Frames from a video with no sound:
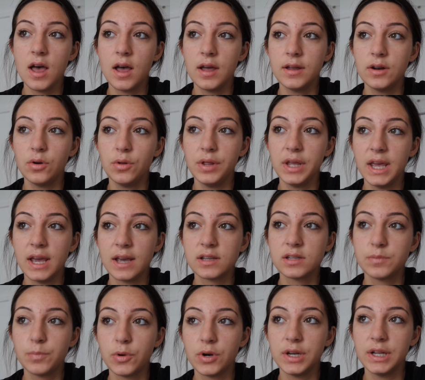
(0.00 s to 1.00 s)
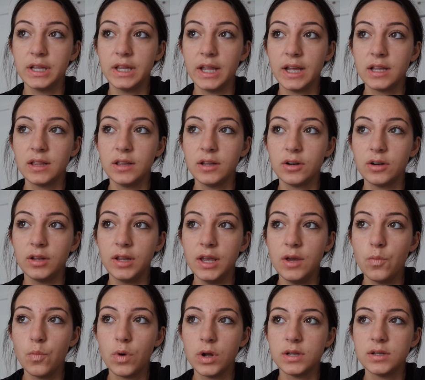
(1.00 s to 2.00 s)
Uh, it only exported like
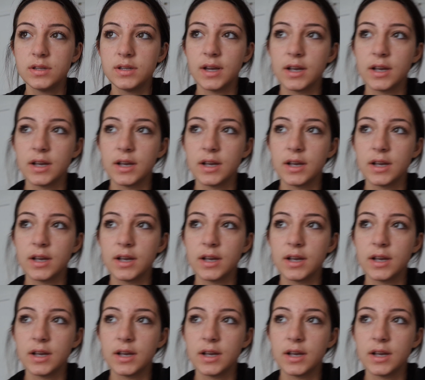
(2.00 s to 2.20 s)
literally one